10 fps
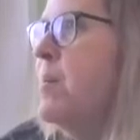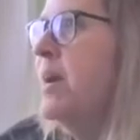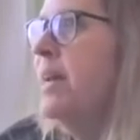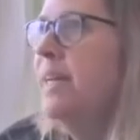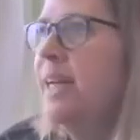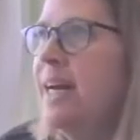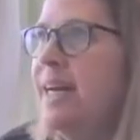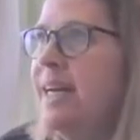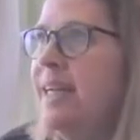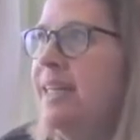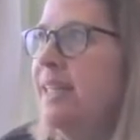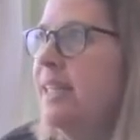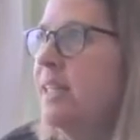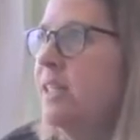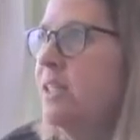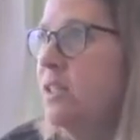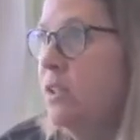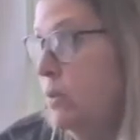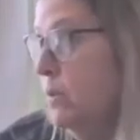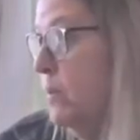What I can
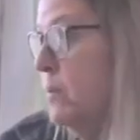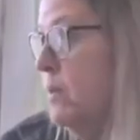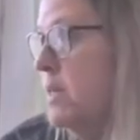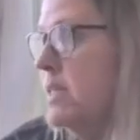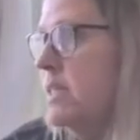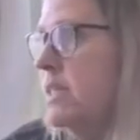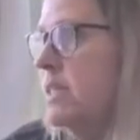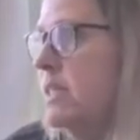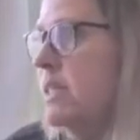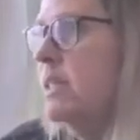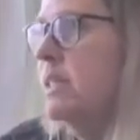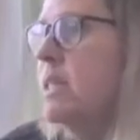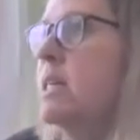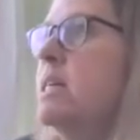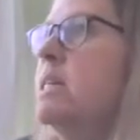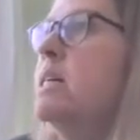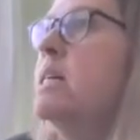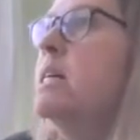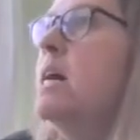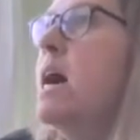do is
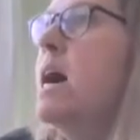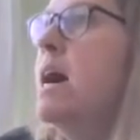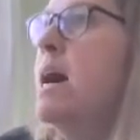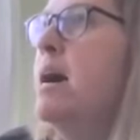I